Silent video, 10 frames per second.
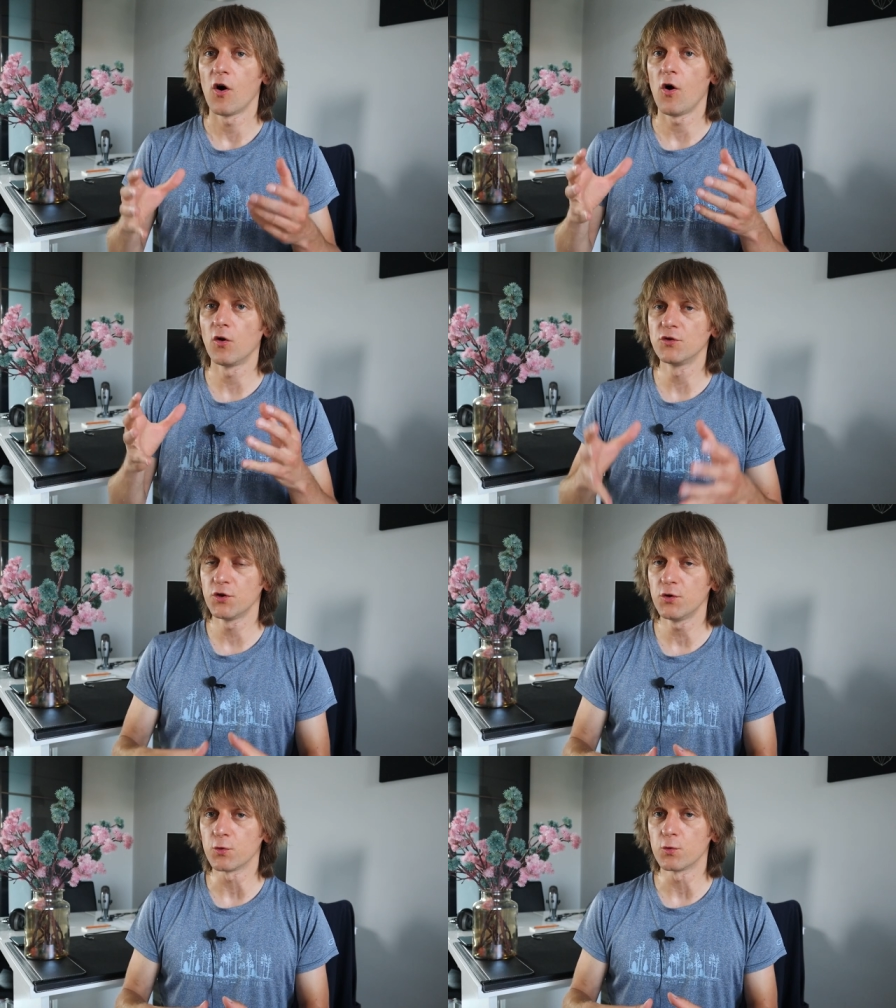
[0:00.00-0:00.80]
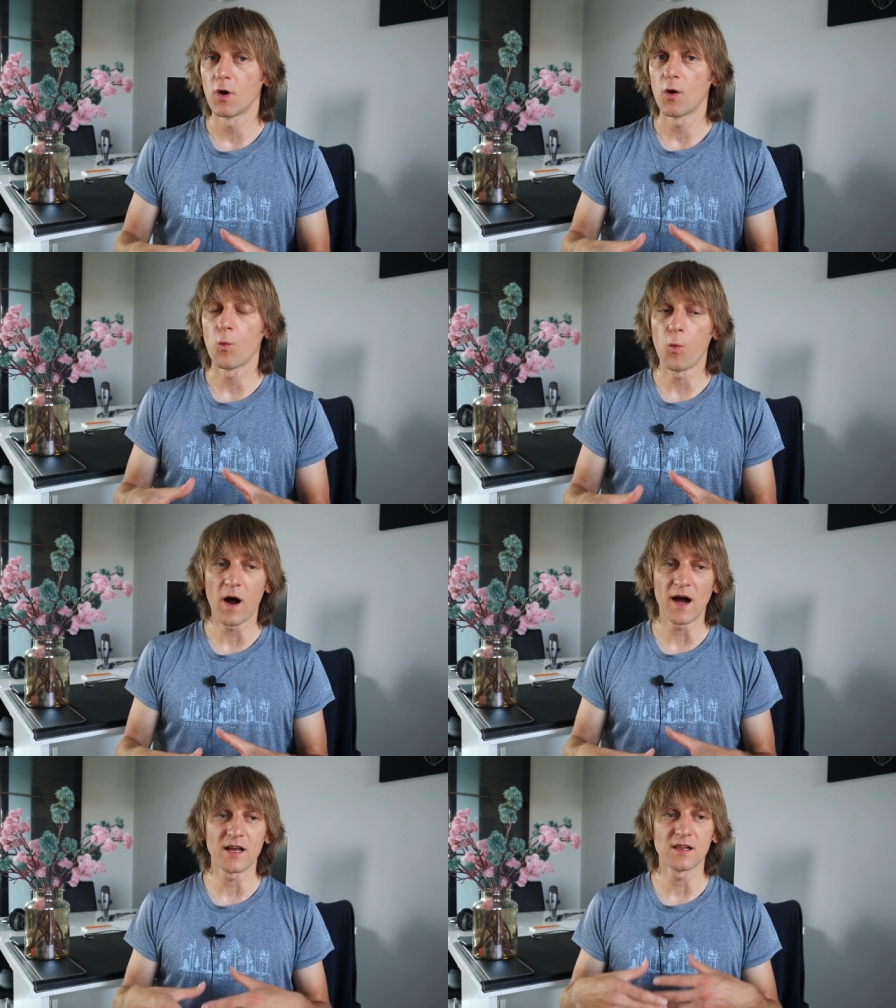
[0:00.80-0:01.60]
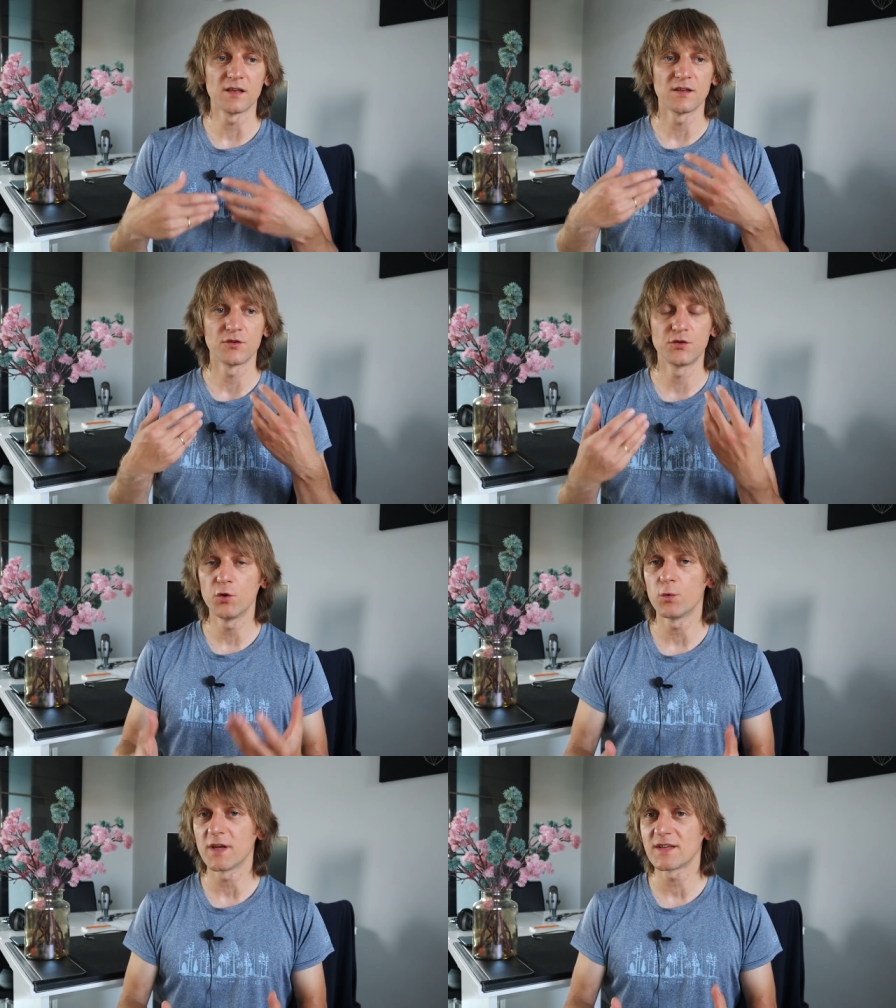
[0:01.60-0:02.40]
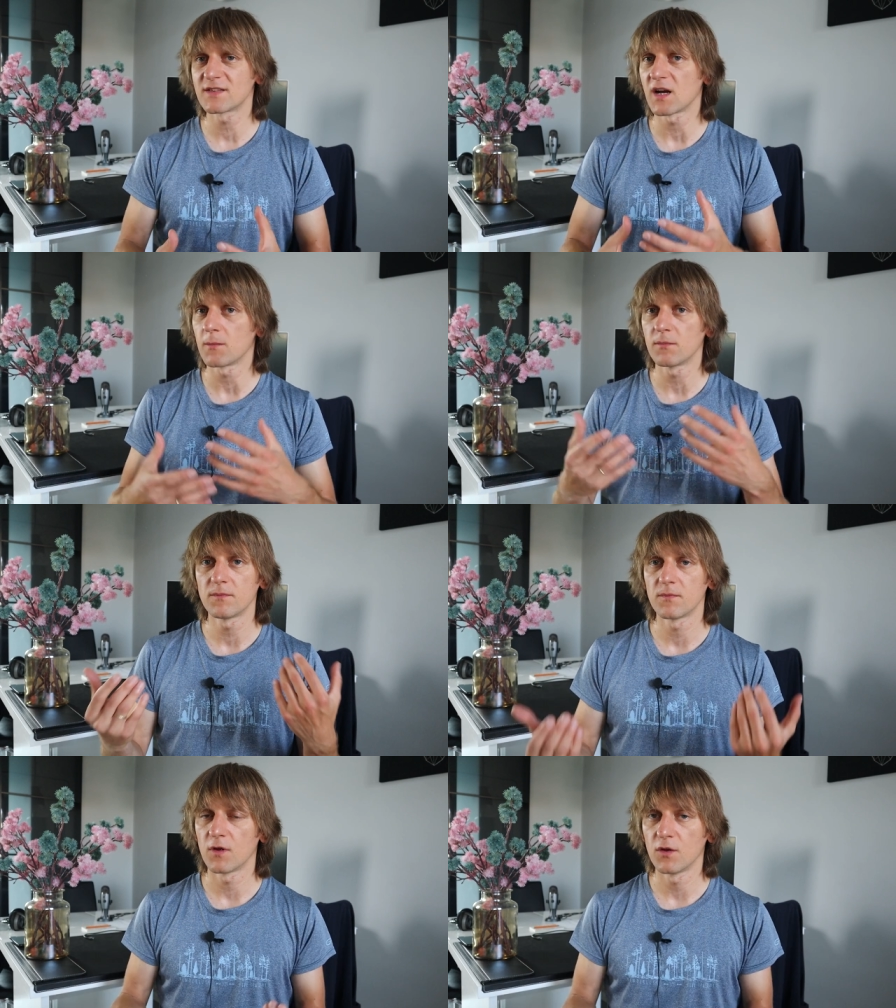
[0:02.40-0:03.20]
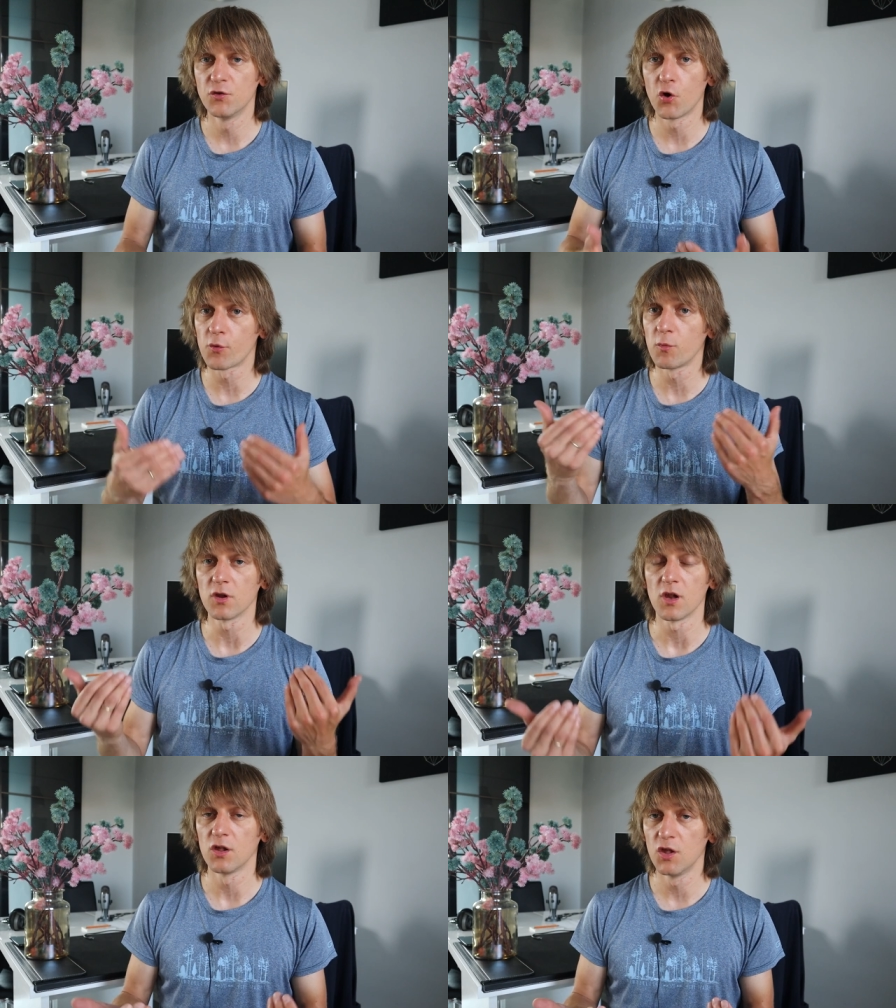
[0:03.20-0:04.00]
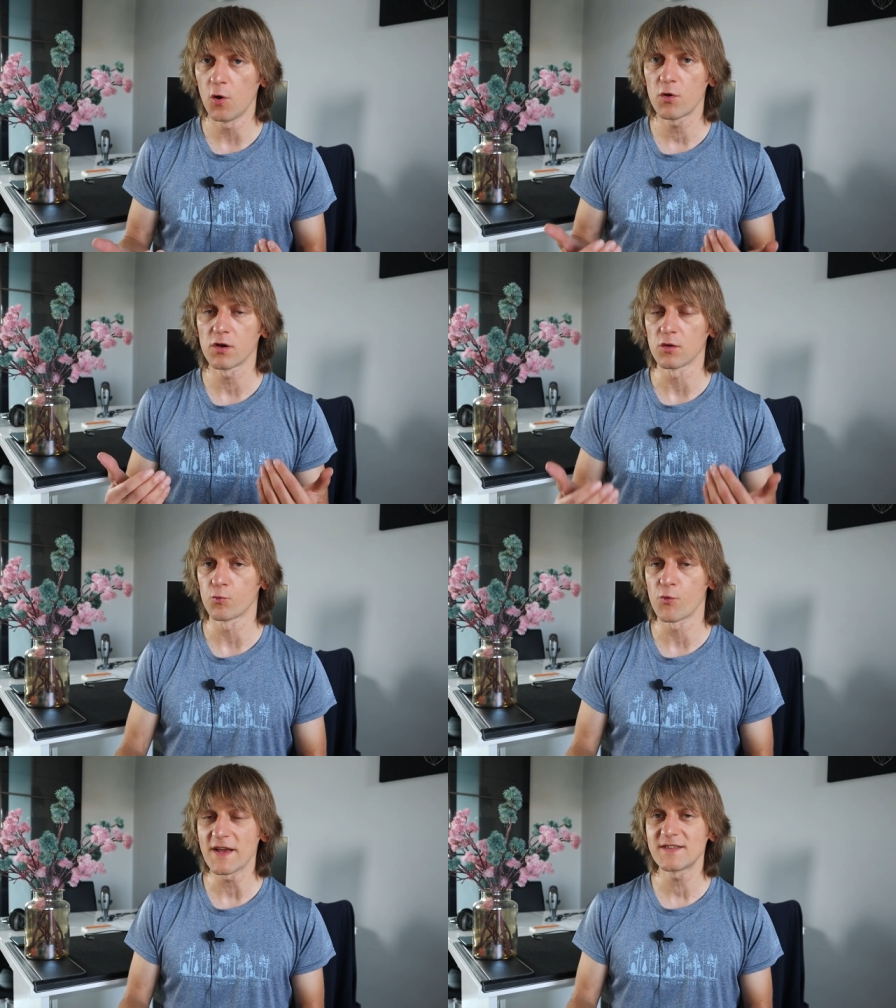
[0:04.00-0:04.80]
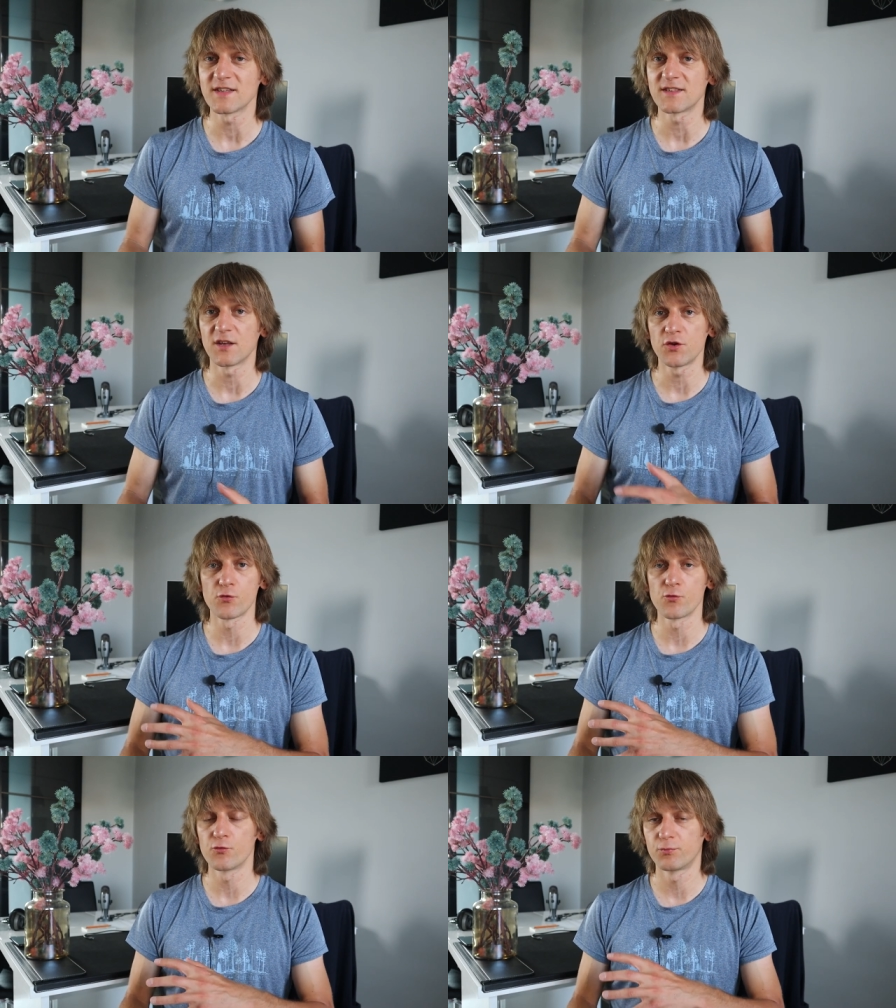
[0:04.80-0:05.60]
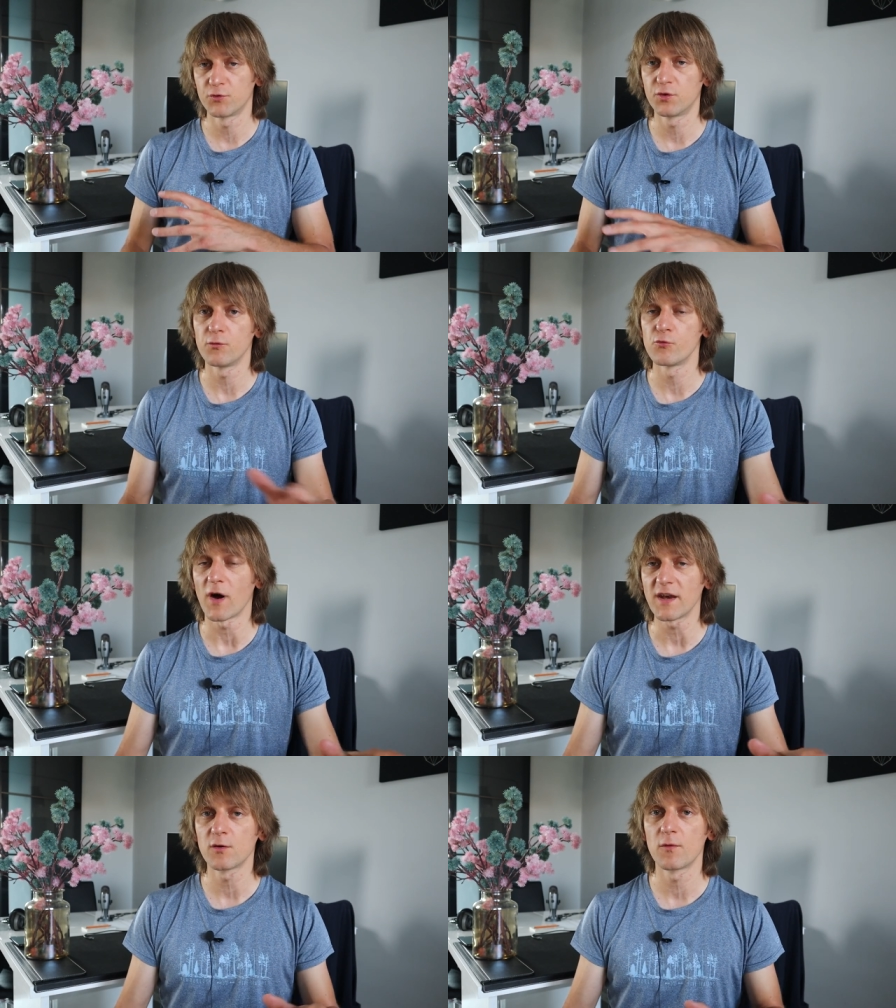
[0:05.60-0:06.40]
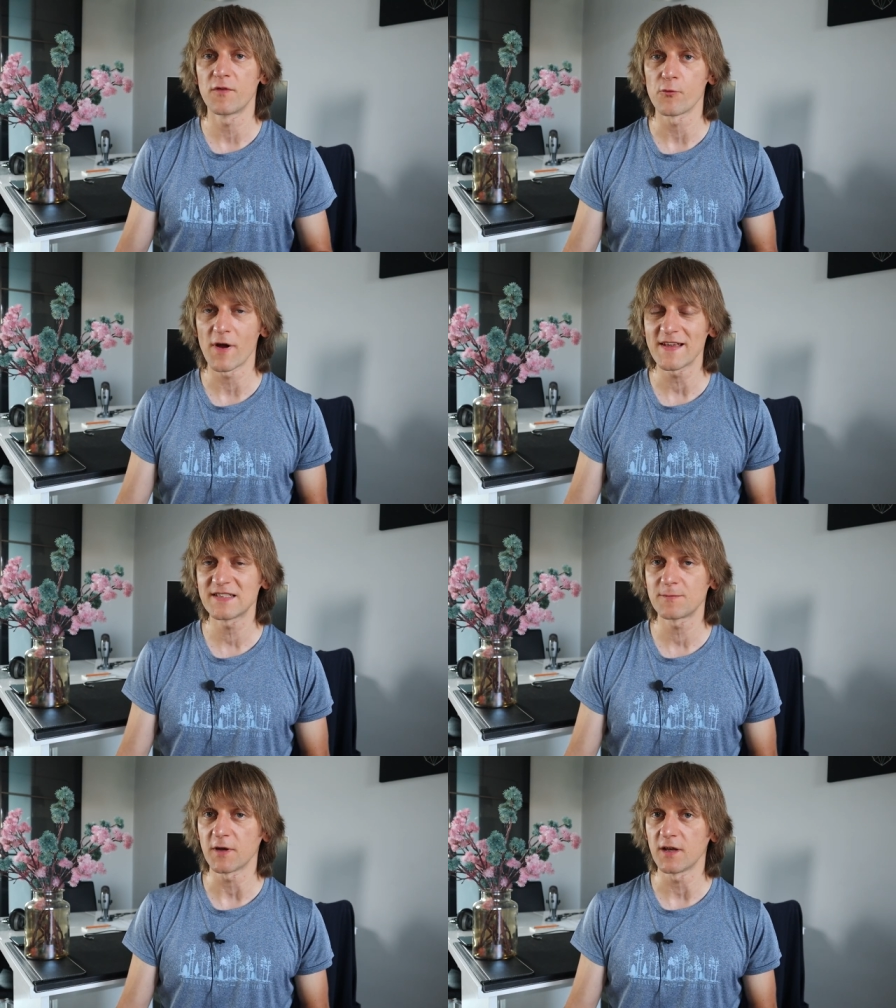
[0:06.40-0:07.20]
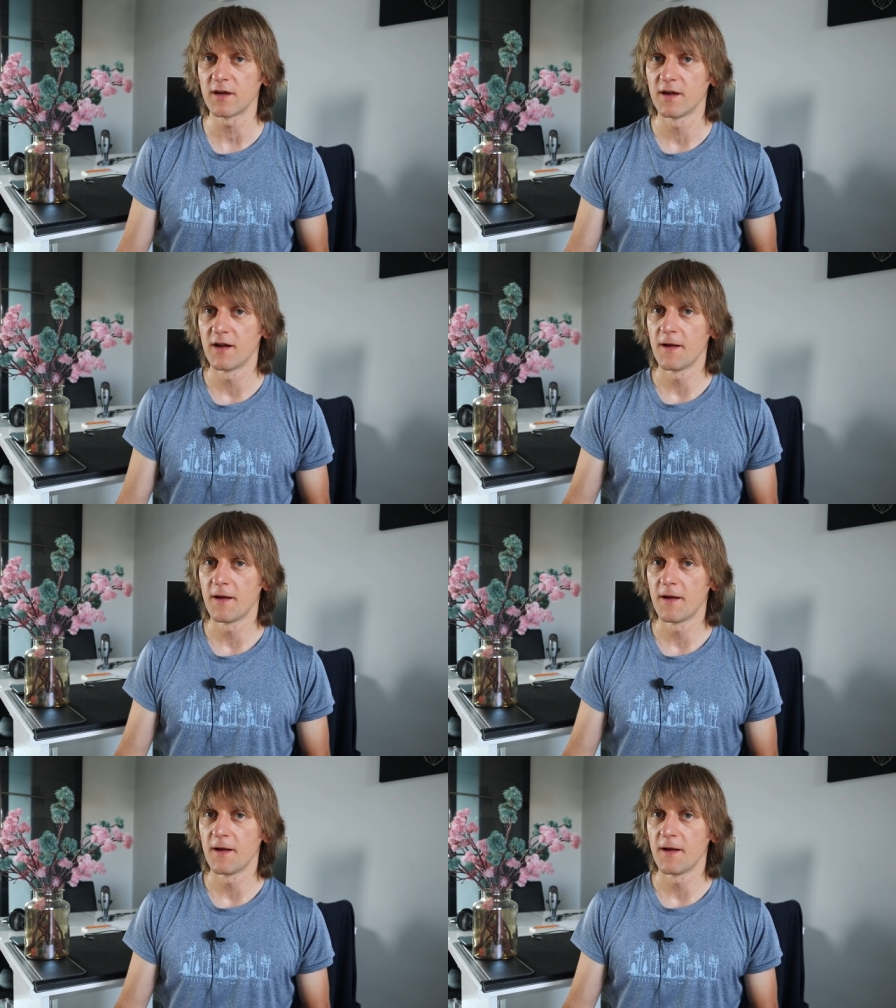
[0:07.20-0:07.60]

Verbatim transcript: on you while doing some normal local races that you're running with the race speed